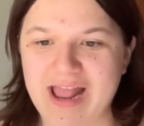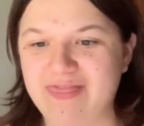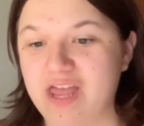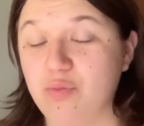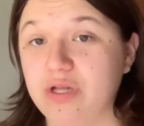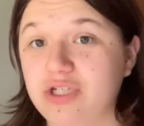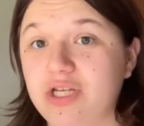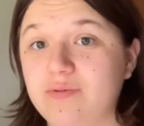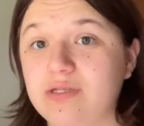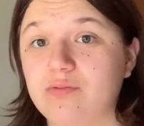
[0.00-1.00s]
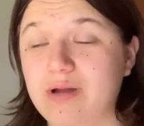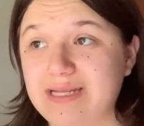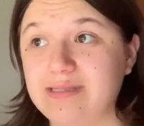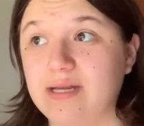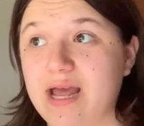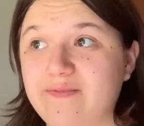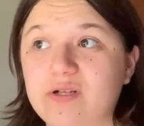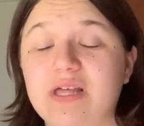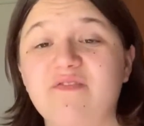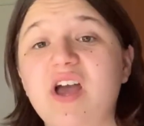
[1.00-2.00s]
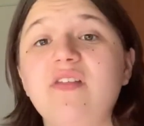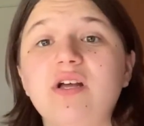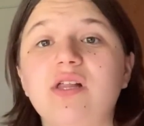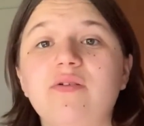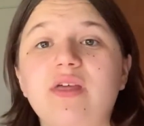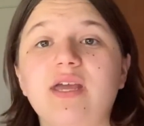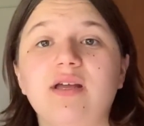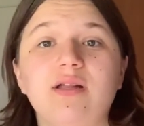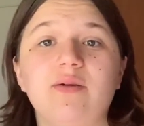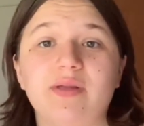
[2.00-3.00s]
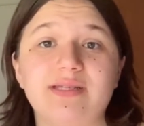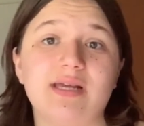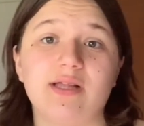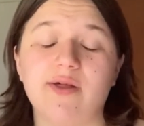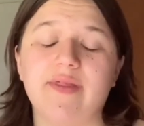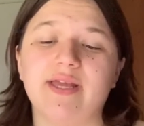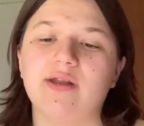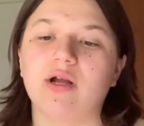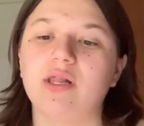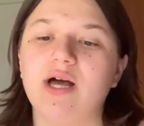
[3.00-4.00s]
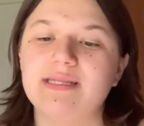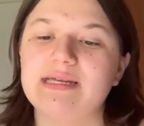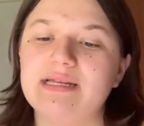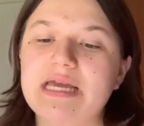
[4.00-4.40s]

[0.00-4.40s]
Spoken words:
And then once she was arrested after they found the bloodstained clothing in her closet,